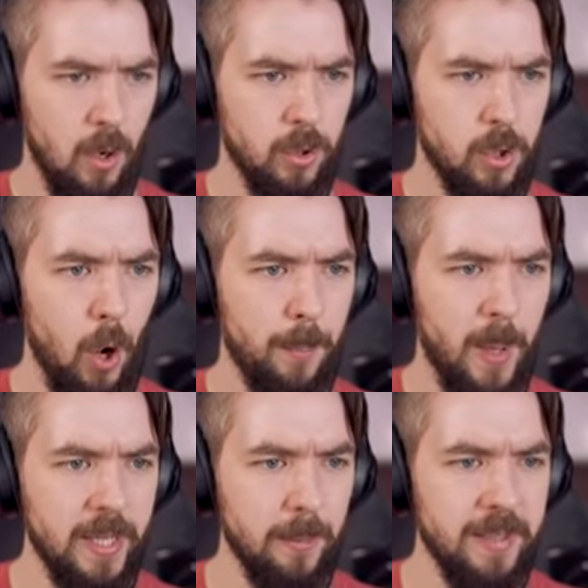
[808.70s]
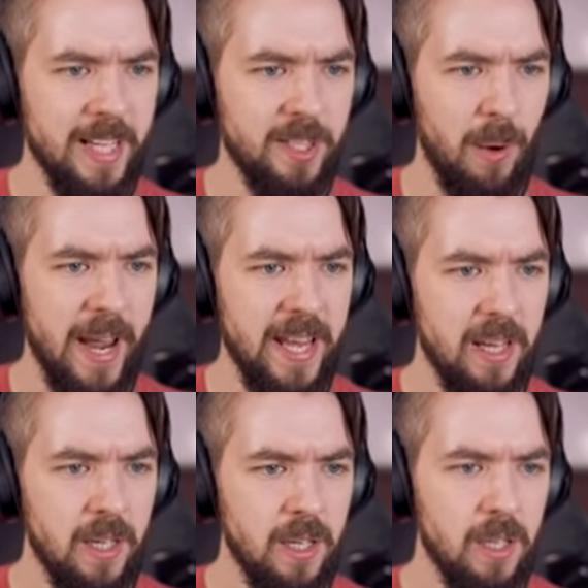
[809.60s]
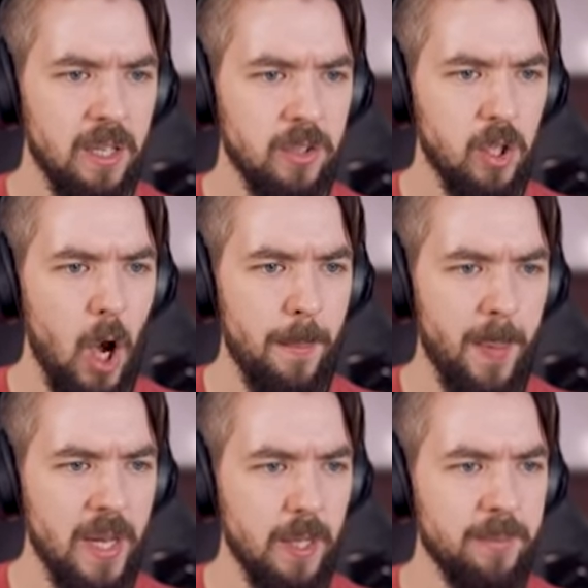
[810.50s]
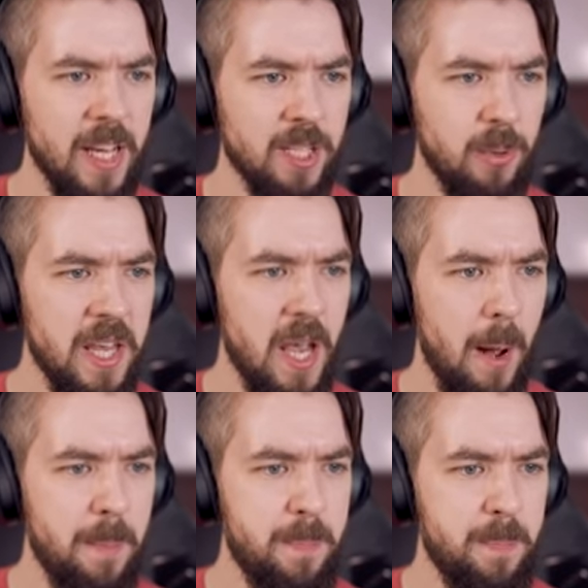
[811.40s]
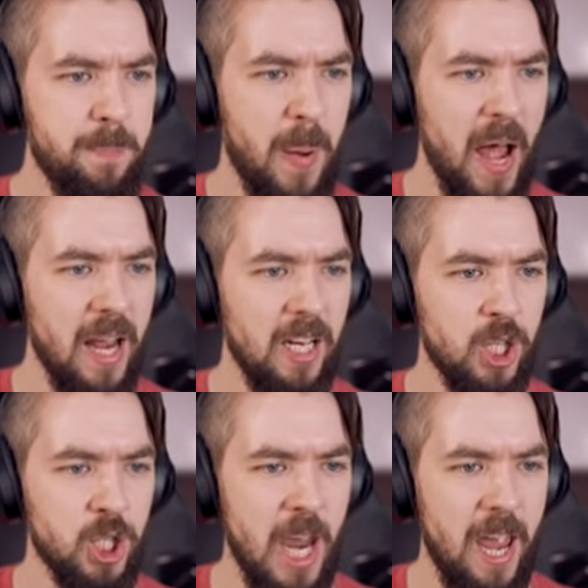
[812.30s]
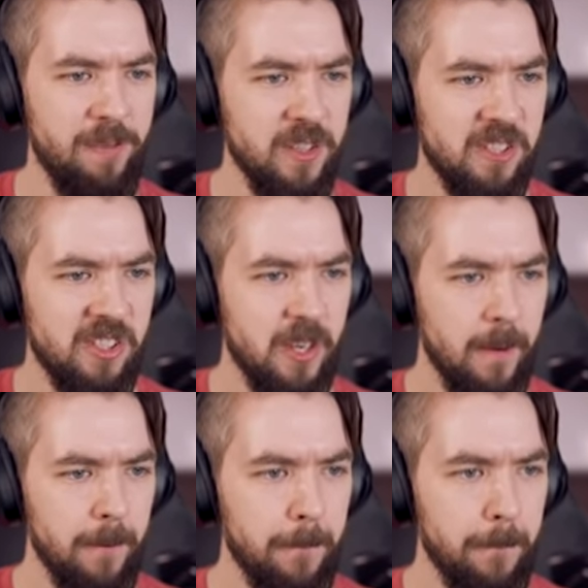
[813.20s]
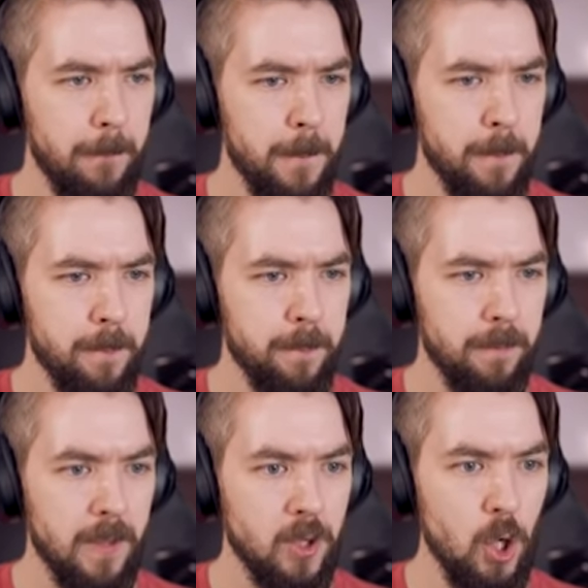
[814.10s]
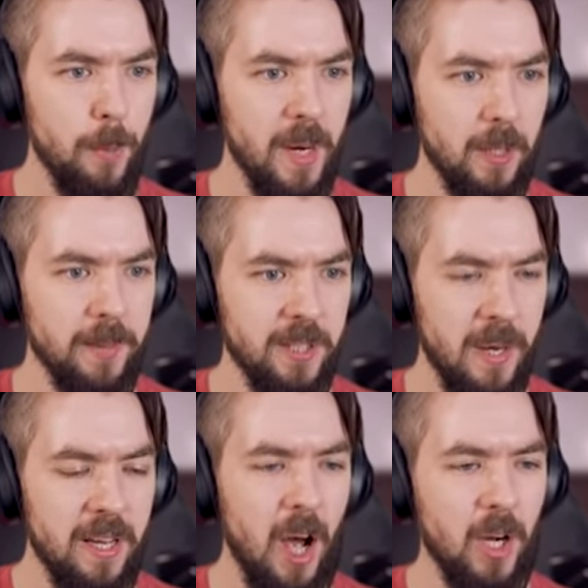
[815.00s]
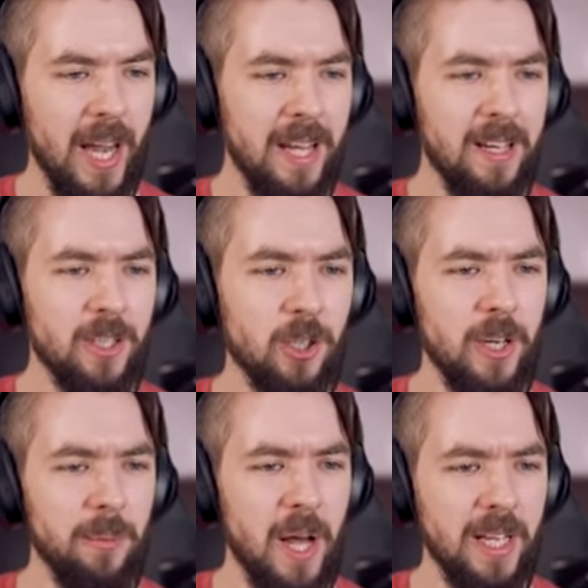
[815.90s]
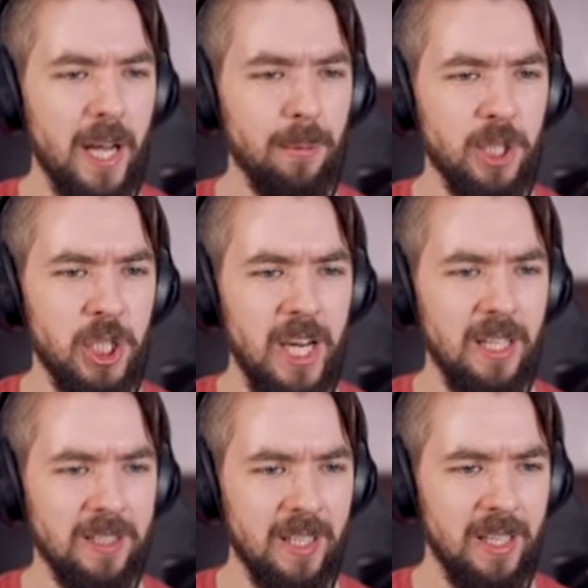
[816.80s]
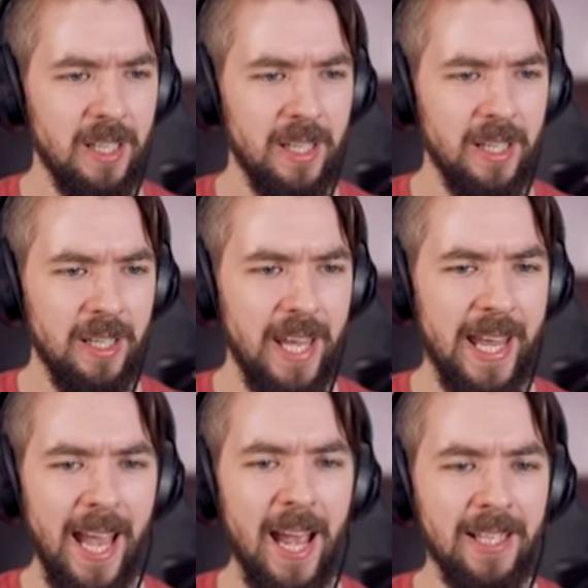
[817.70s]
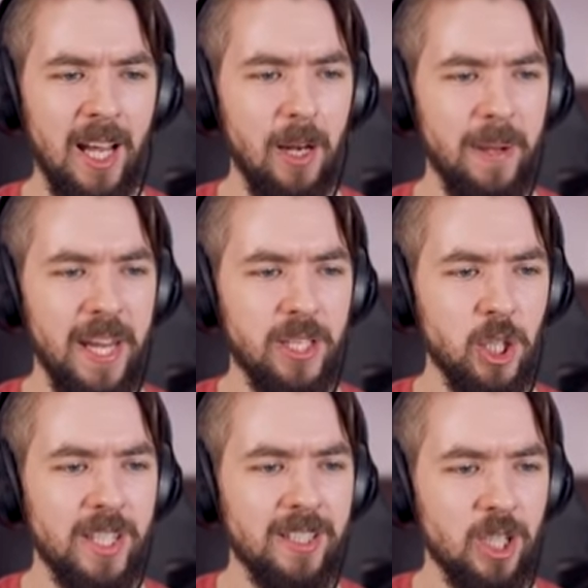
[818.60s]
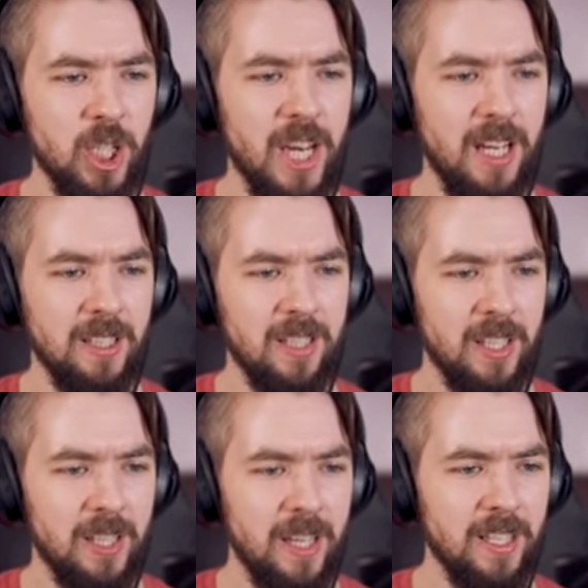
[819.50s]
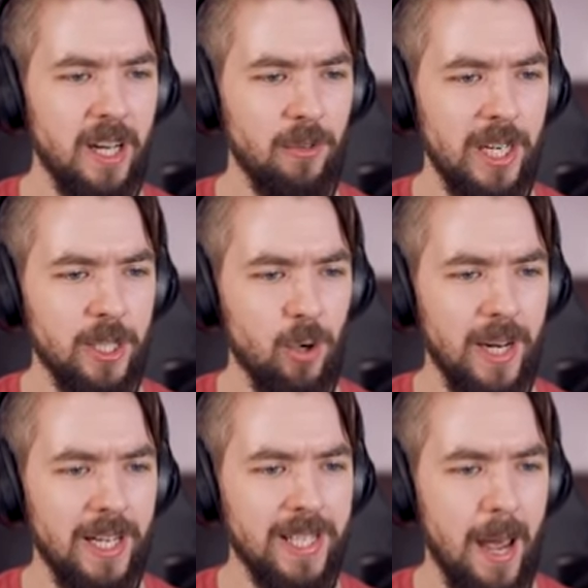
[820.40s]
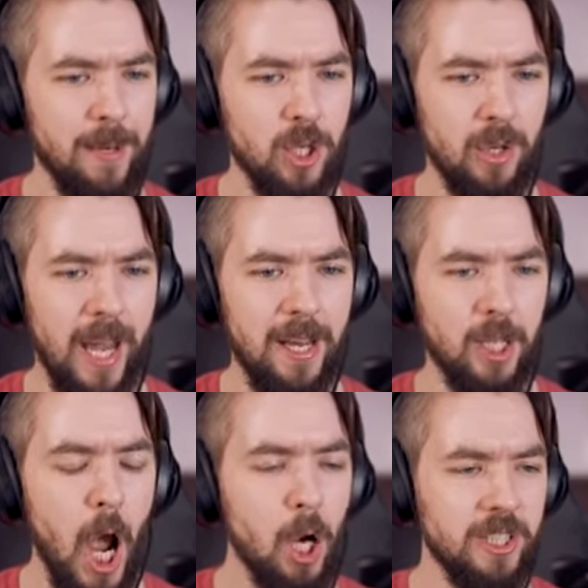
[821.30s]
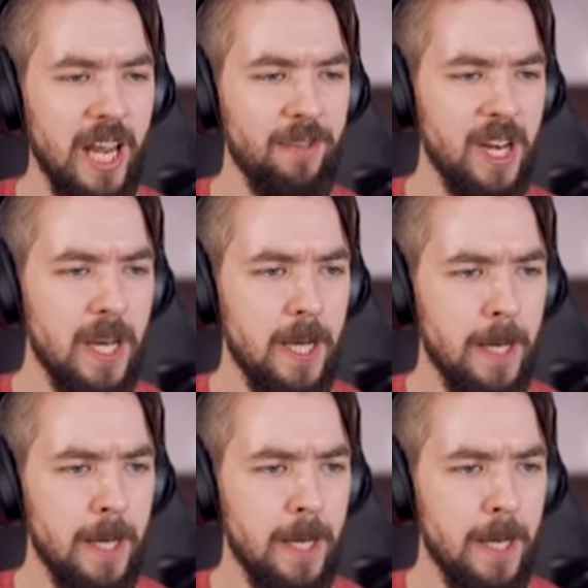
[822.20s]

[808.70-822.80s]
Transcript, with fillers: No, don't bring them this way. Don't bring them this way, you pile of shavings. Do bring him this way! Okay, there's only one guy with a shield! He can't kill me, he just has a shield! He's not really doing any damage, okay? Go, Stephen!